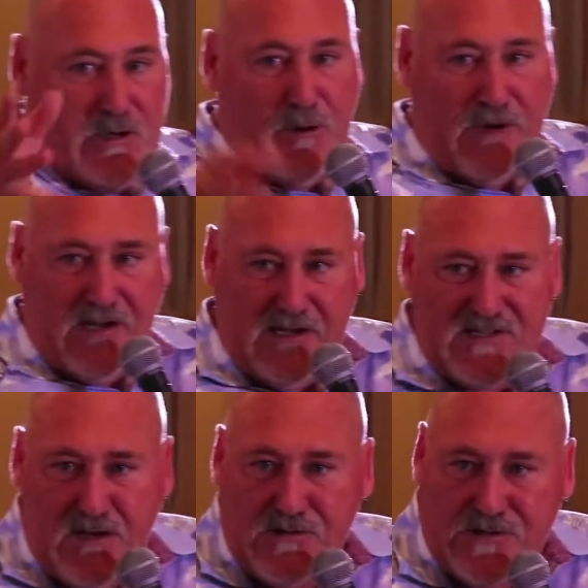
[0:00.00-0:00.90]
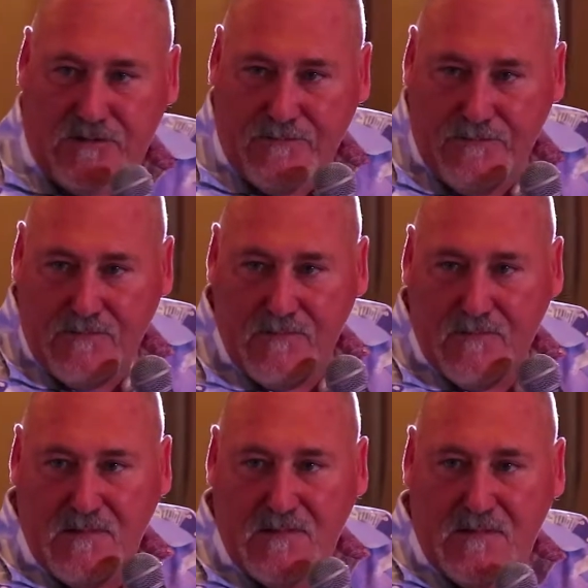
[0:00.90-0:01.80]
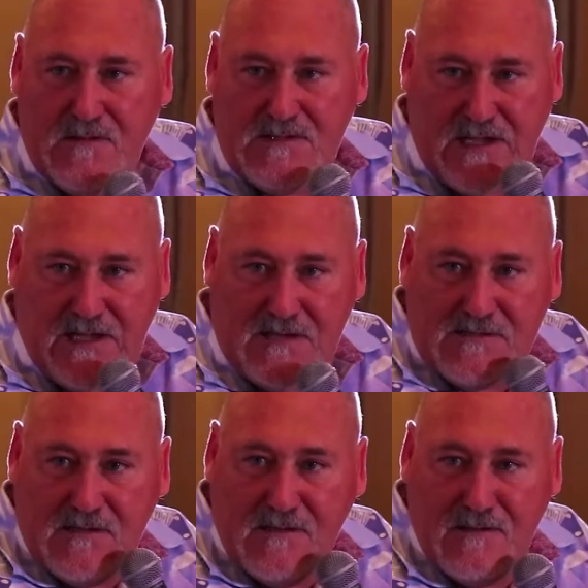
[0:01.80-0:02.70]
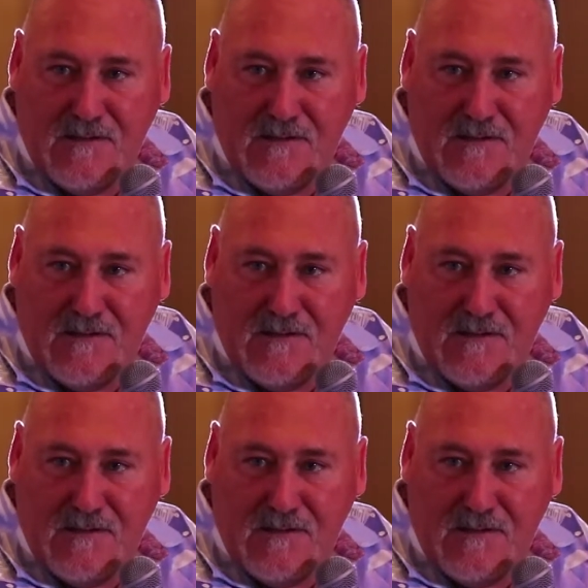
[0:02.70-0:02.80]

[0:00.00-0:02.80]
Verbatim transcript: you know what it is, don't you? Say yes.